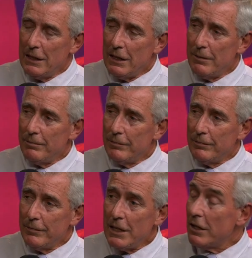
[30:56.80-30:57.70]

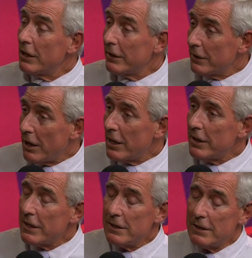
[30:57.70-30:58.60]
I
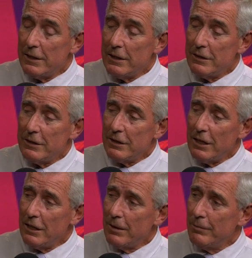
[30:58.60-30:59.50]
think that
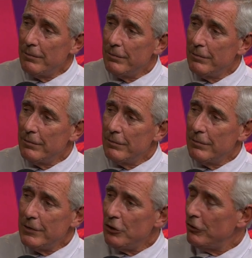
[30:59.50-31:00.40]

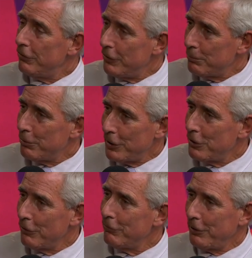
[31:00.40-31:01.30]
you should feel pretty
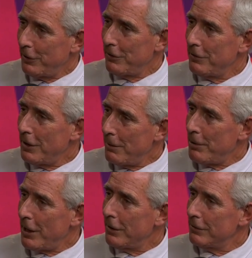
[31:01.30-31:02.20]
confident
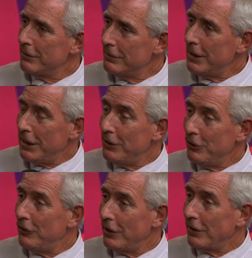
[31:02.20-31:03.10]
about Air
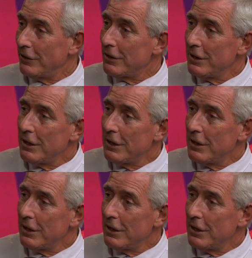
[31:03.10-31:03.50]
New Zealand.